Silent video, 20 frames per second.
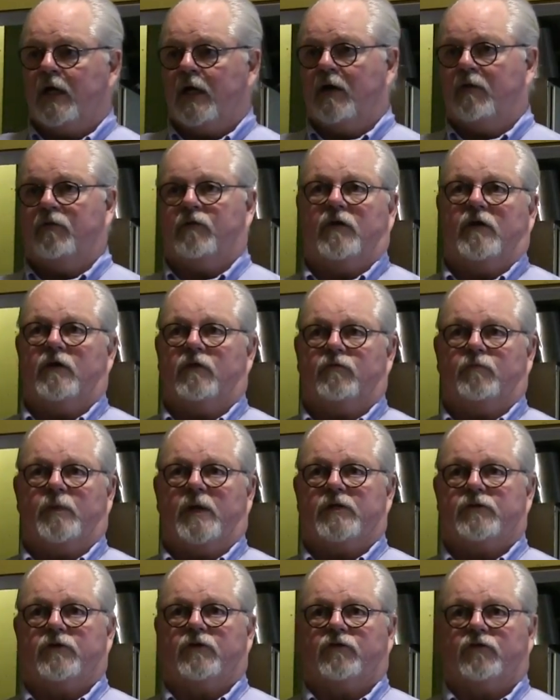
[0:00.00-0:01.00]
have a
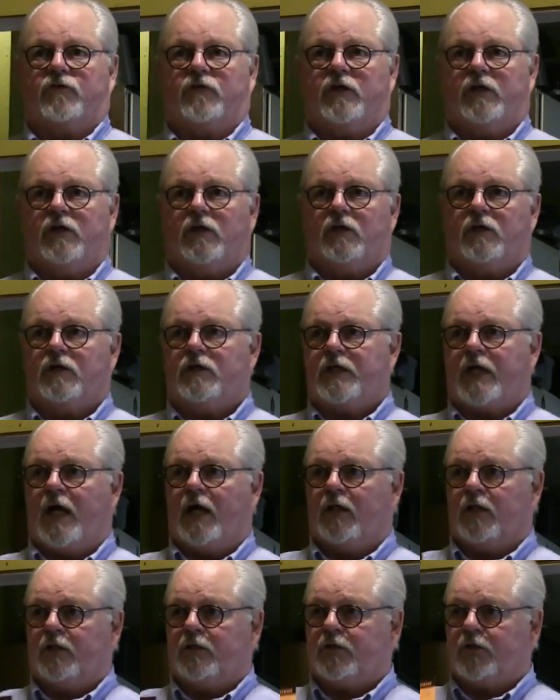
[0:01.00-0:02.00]
special skill or
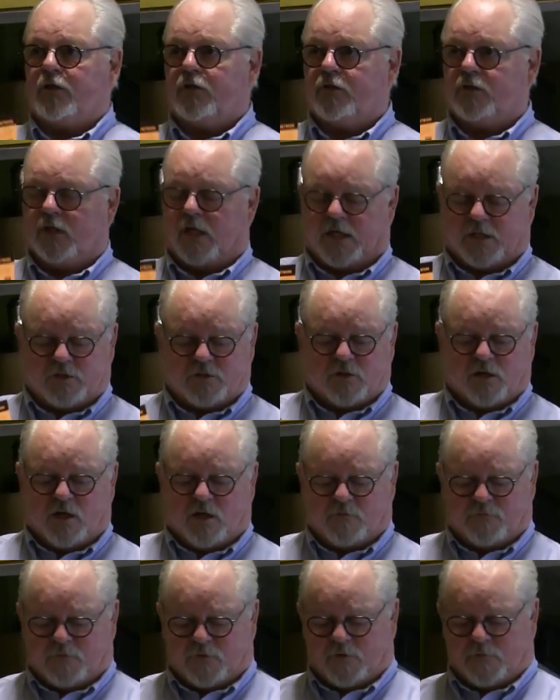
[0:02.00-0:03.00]
talent that you'd like to
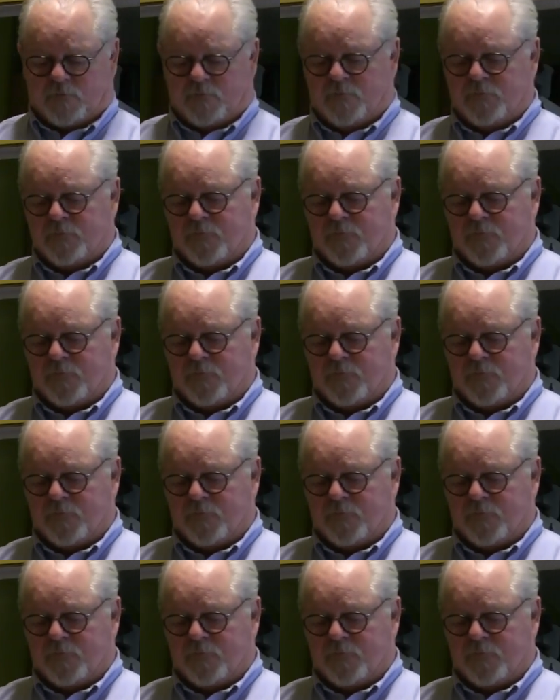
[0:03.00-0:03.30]
offer.